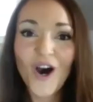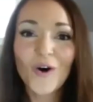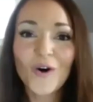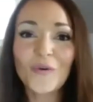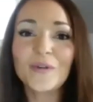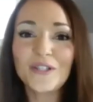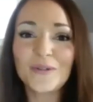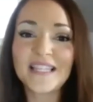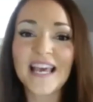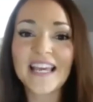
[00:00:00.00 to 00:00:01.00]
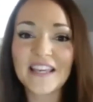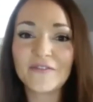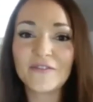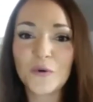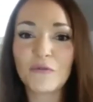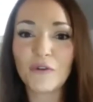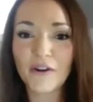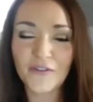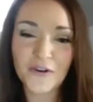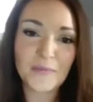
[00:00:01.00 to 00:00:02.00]
Who would you say gives you a run
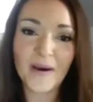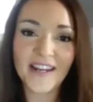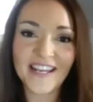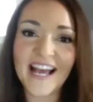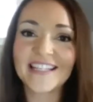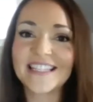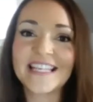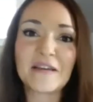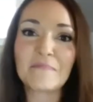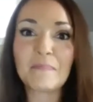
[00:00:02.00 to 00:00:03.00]
for your money as the